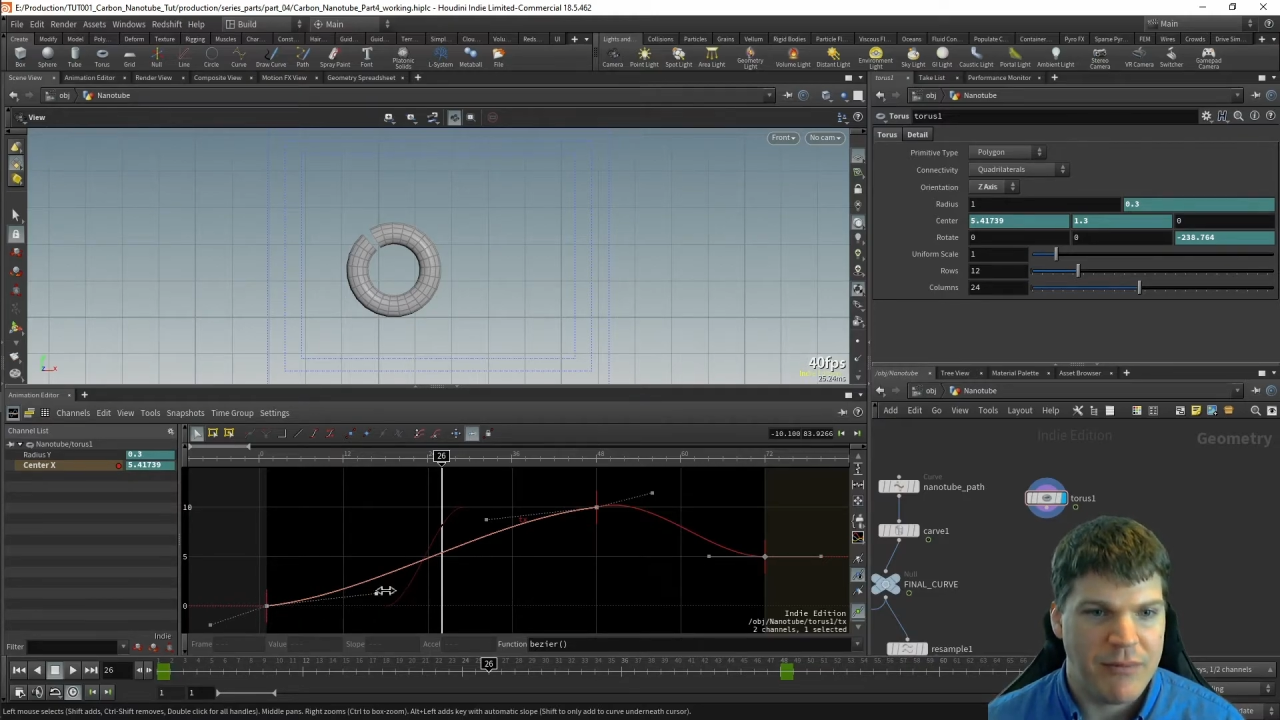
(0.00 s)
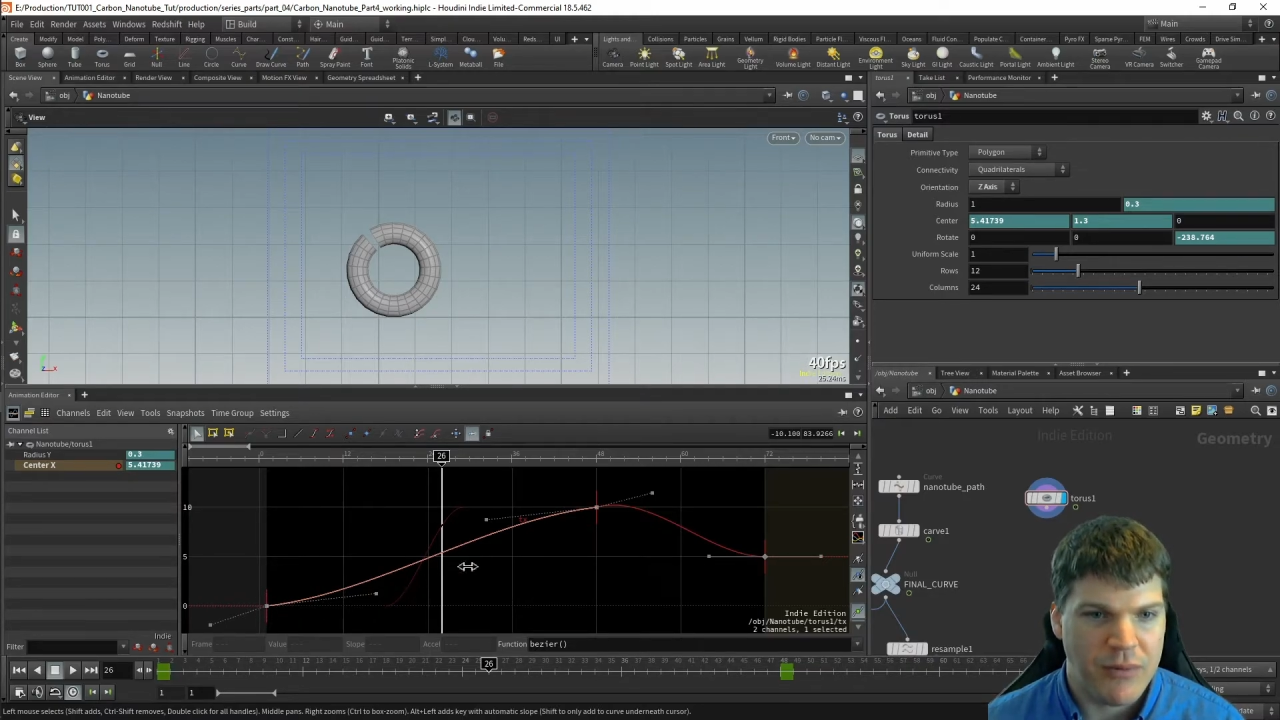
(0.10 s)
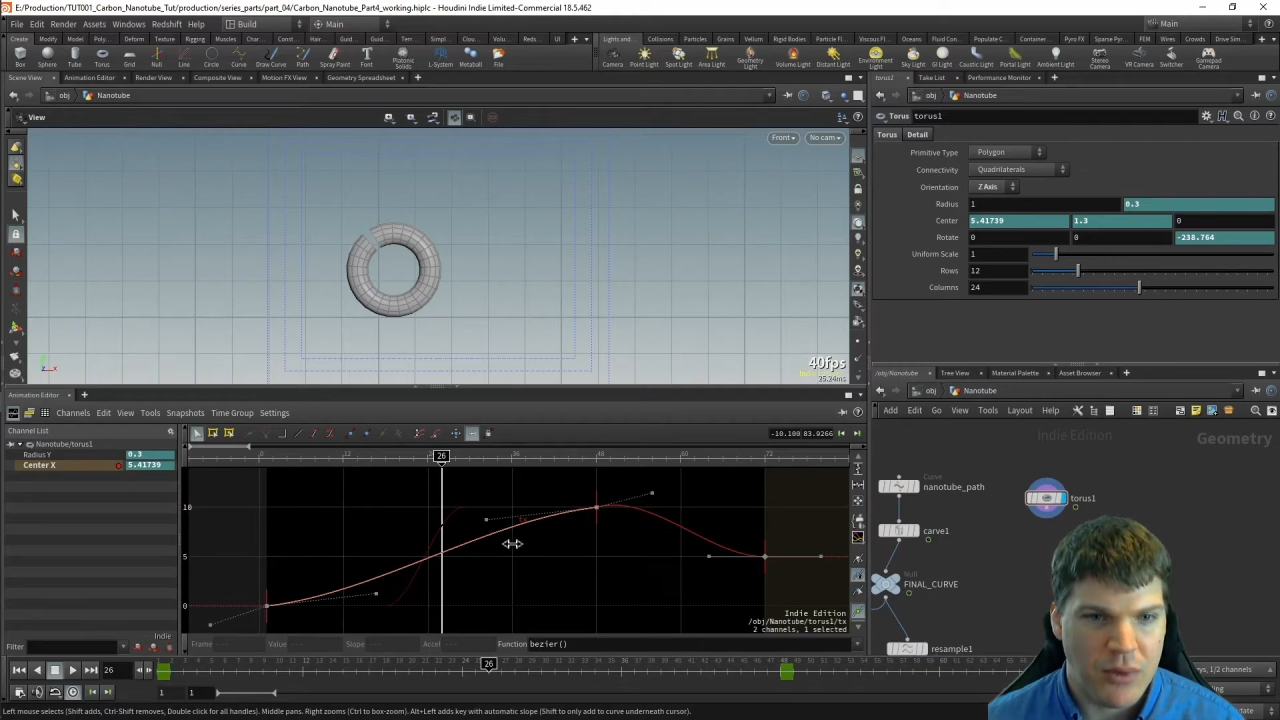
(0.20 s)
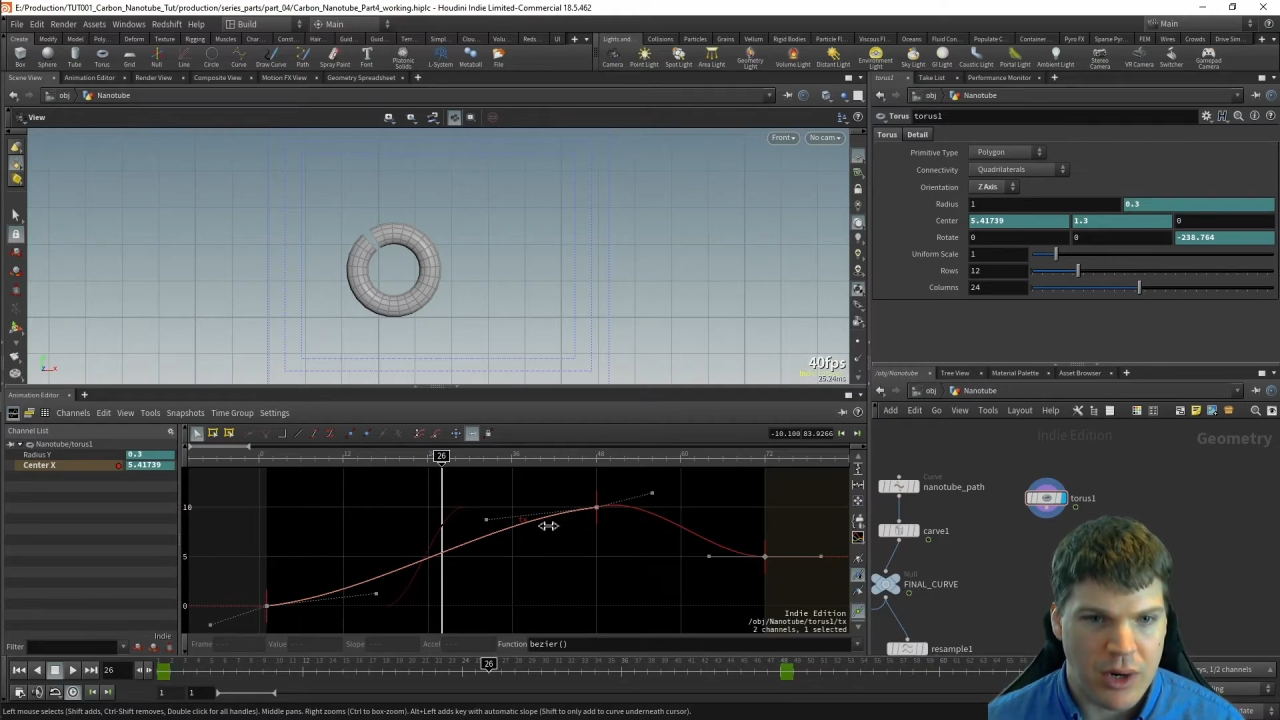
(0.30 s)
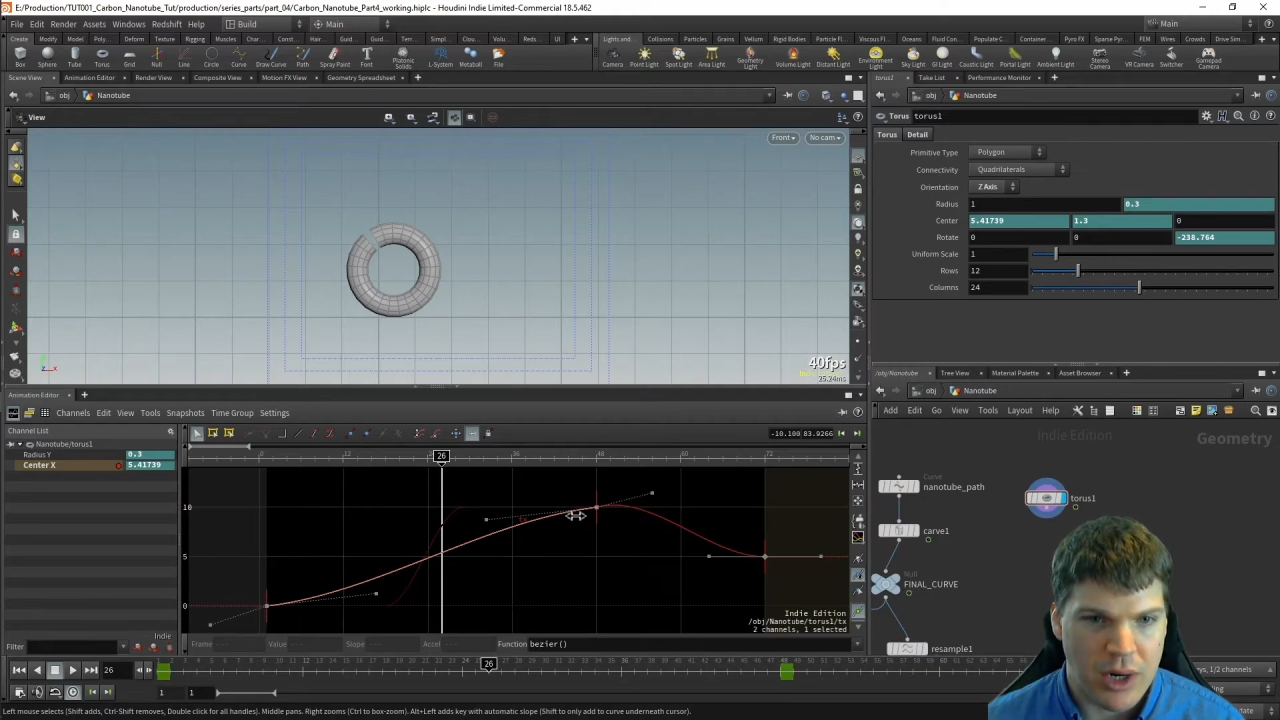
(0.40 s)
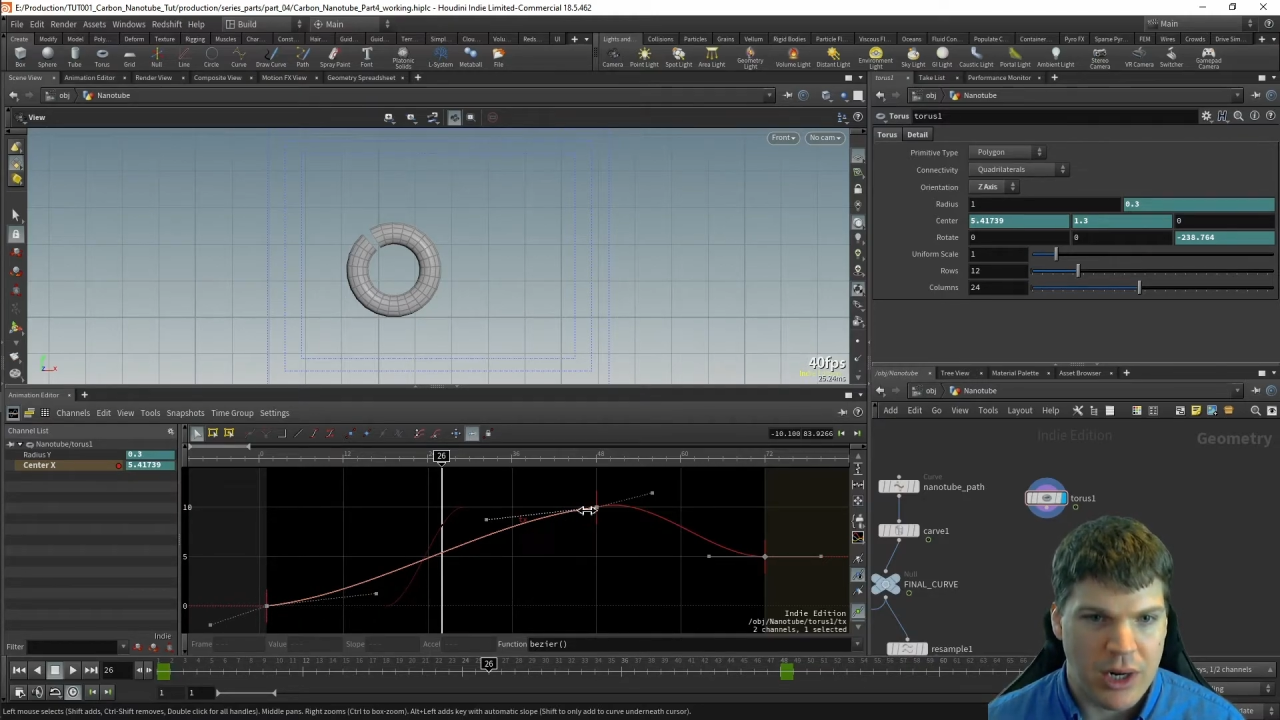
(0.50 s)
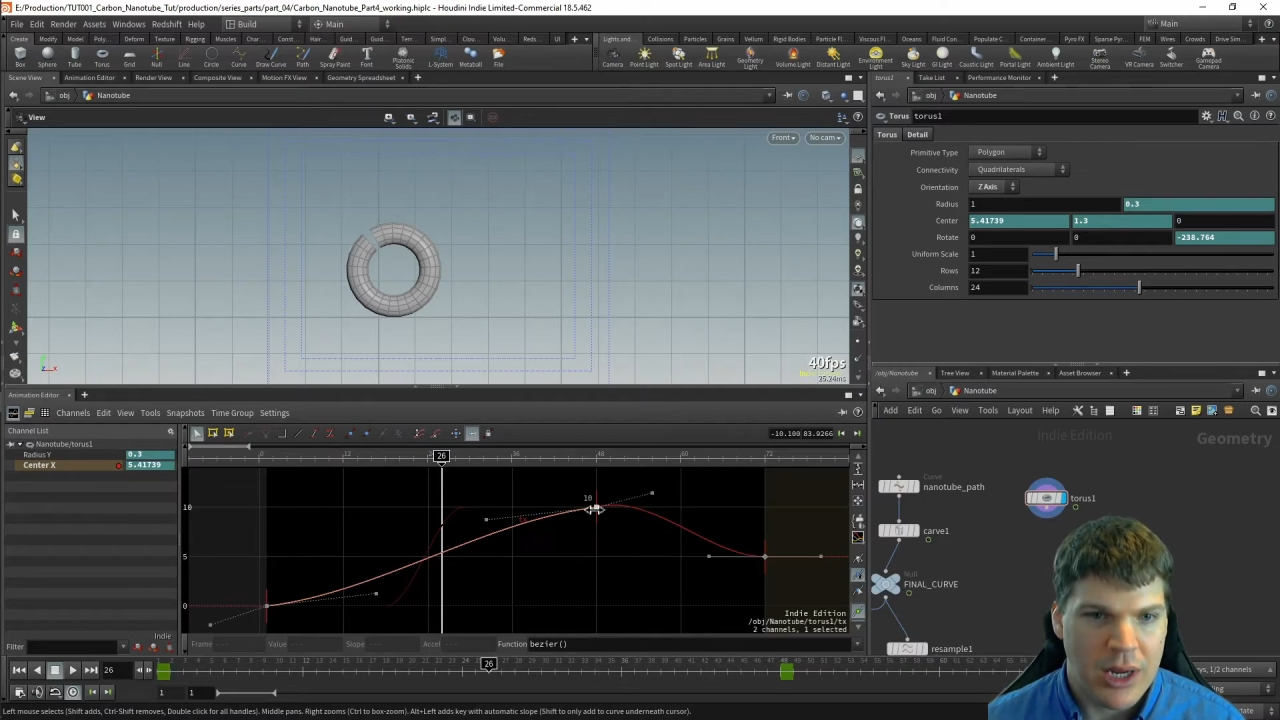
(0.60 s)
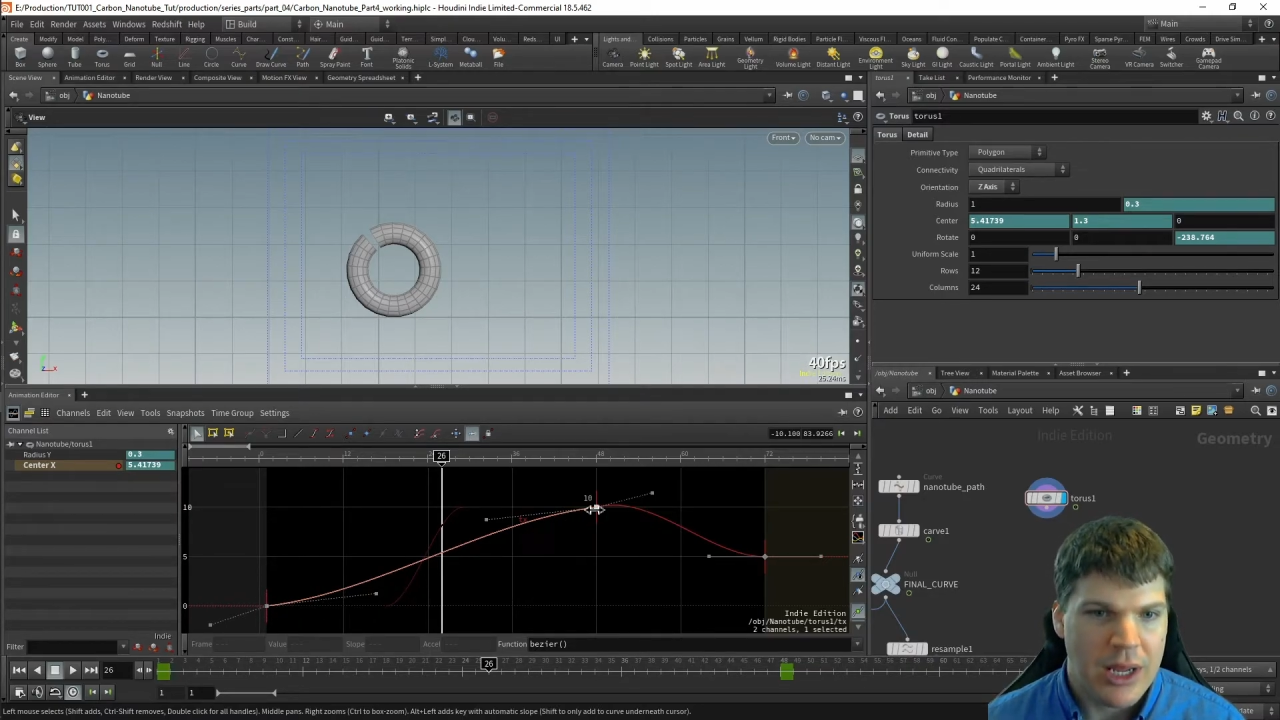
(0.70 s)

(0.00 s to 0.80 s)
for